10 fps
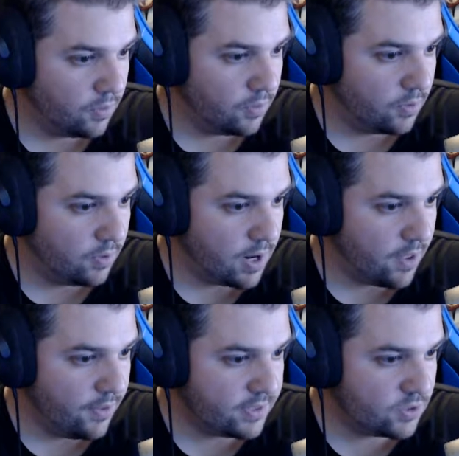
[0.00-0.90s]
Now
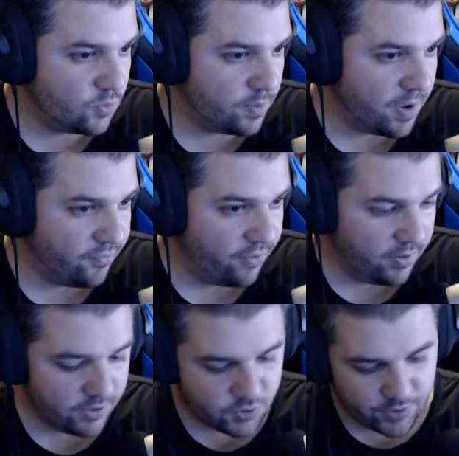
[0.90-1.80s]
this is one of my
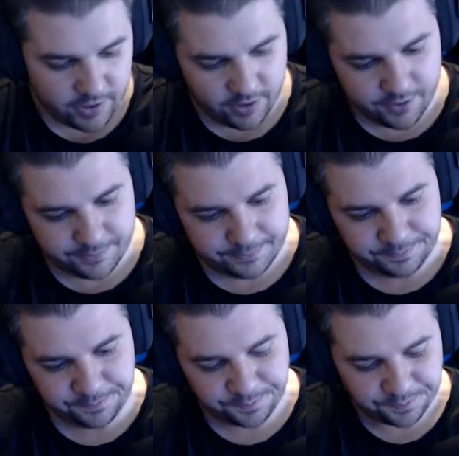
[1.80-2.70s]
favorites right here.
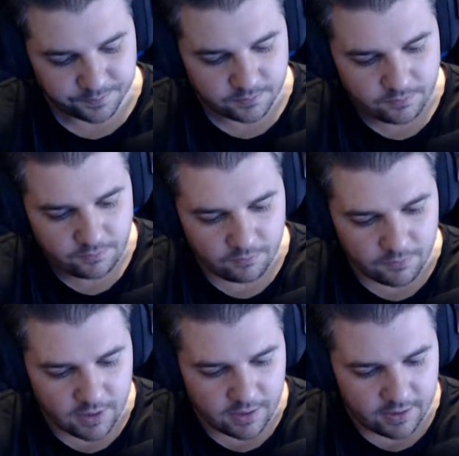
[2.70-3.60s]

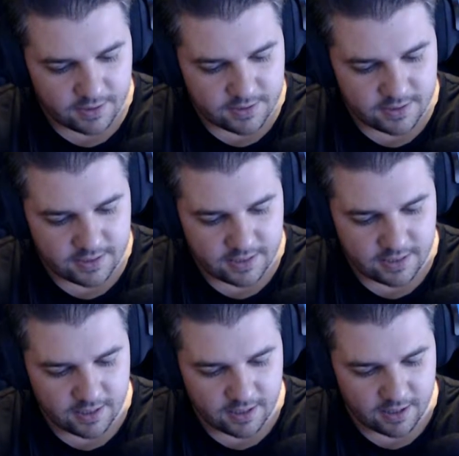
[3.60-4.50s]
This is
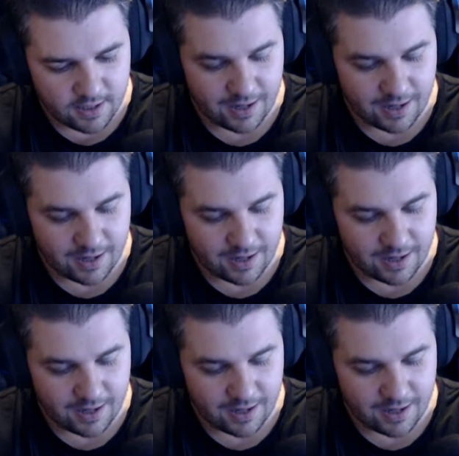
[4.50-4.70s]
the uh,